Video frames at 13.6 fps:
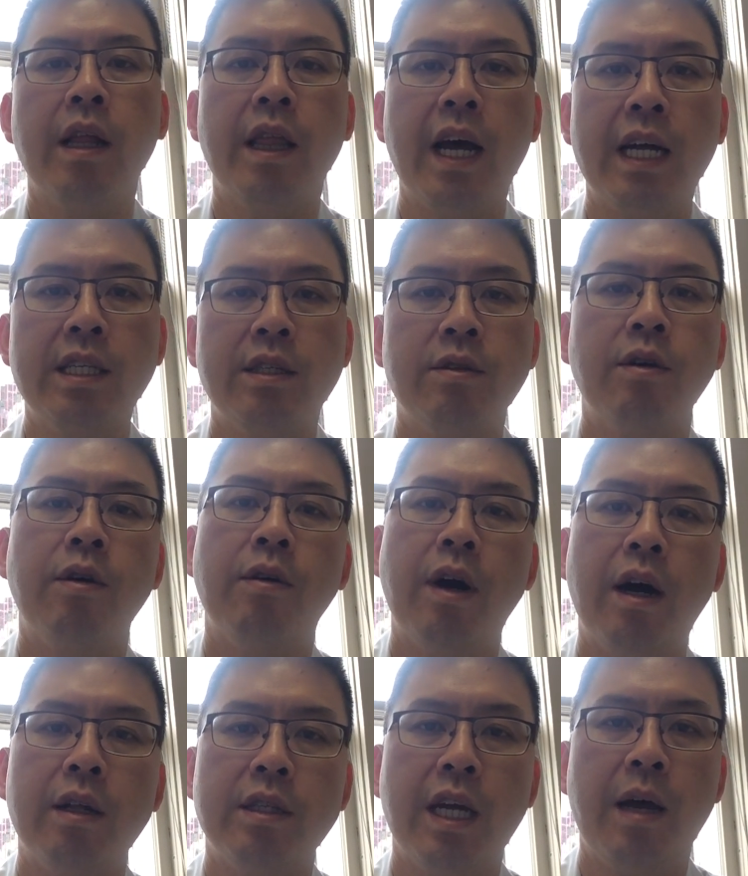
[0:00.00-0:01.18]
That's
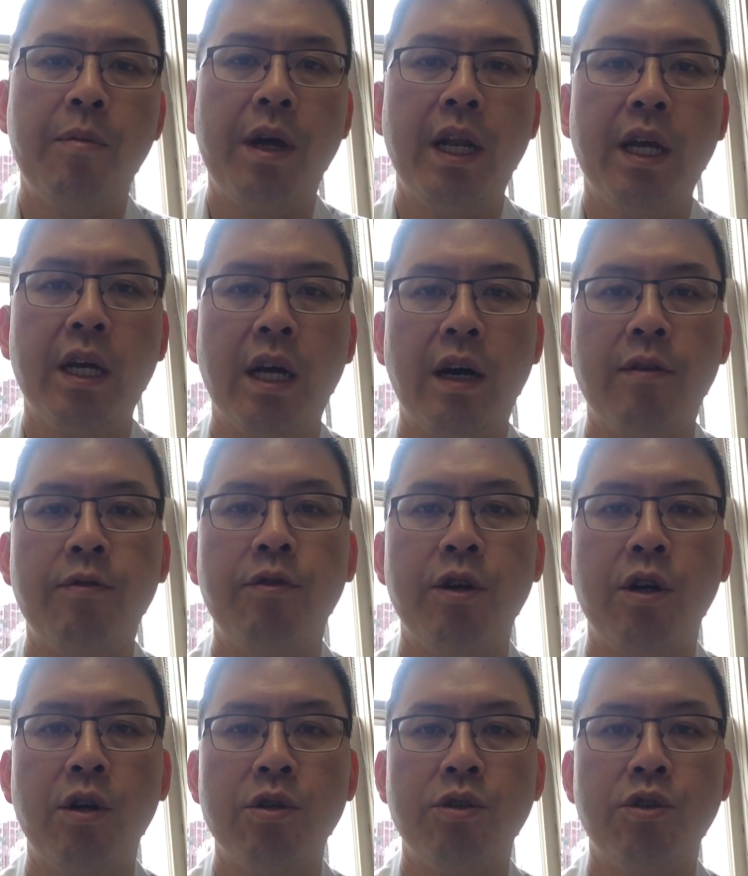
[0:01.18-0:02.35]
diabetic
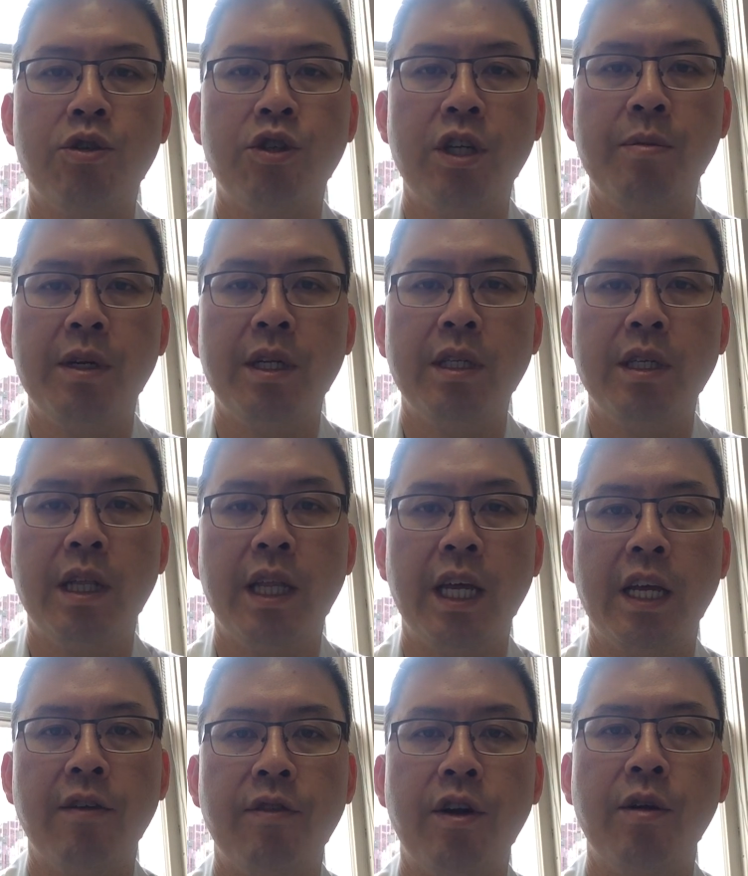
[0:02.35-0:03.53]
foot ulcer treatment.
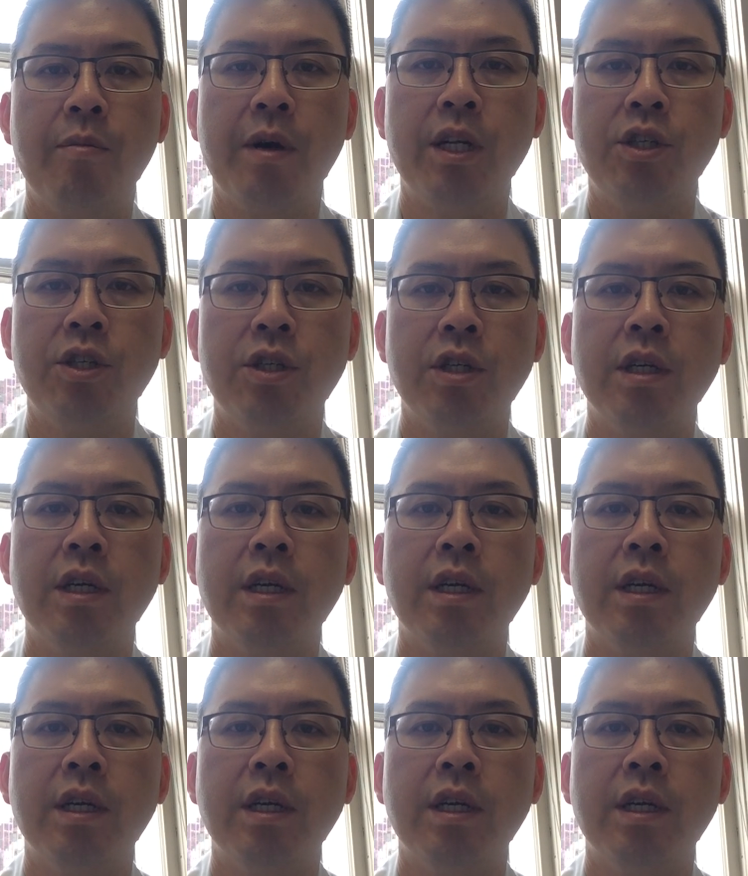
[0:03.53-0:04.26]
Thank you very much.